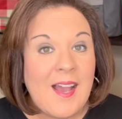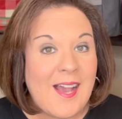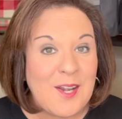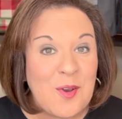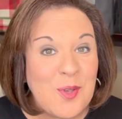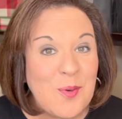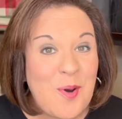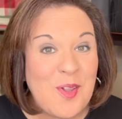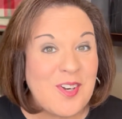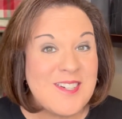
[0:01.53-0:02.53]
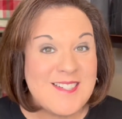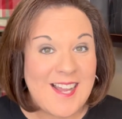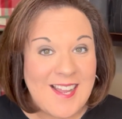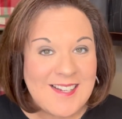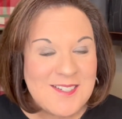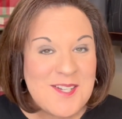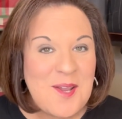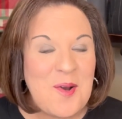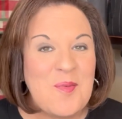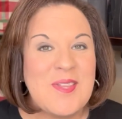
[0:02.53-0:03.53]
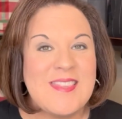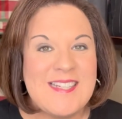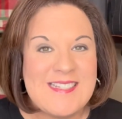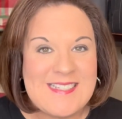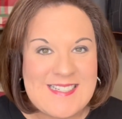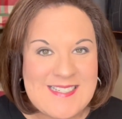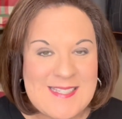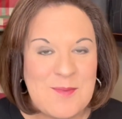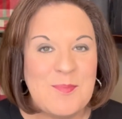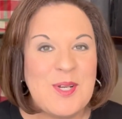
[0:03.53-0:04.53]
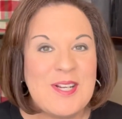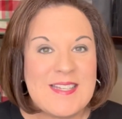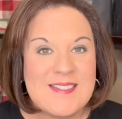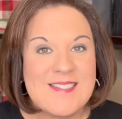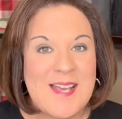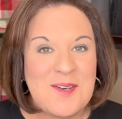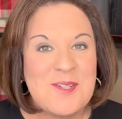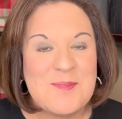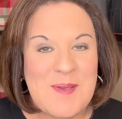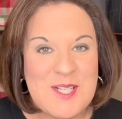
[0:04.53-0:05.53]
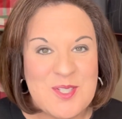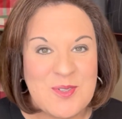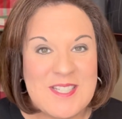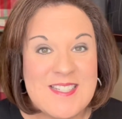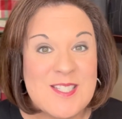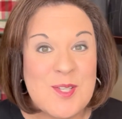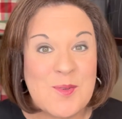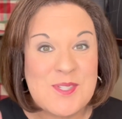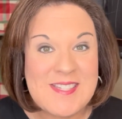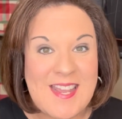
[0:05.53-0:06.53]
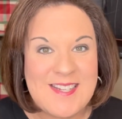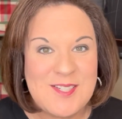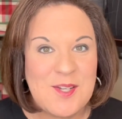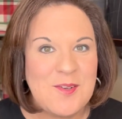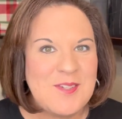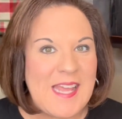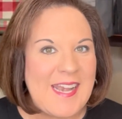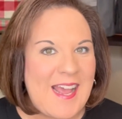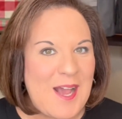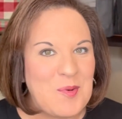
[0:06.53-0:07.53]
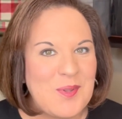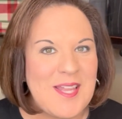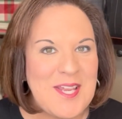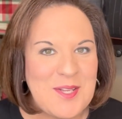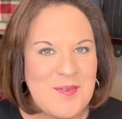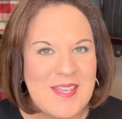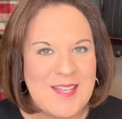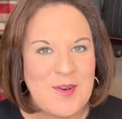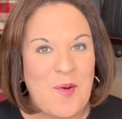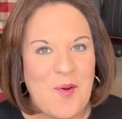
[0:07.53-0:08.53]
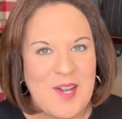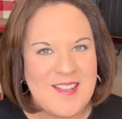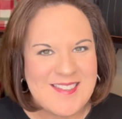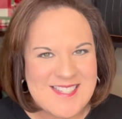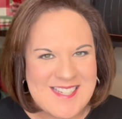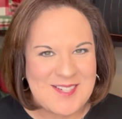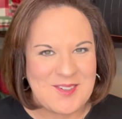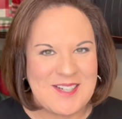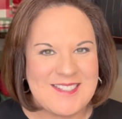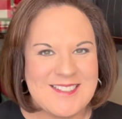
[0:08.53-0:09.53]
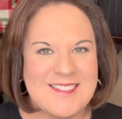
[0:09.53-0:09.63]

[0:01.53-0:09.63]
I know you all are dying to know what the December Insider Special is, so stay tuned and I will let you in on the secret.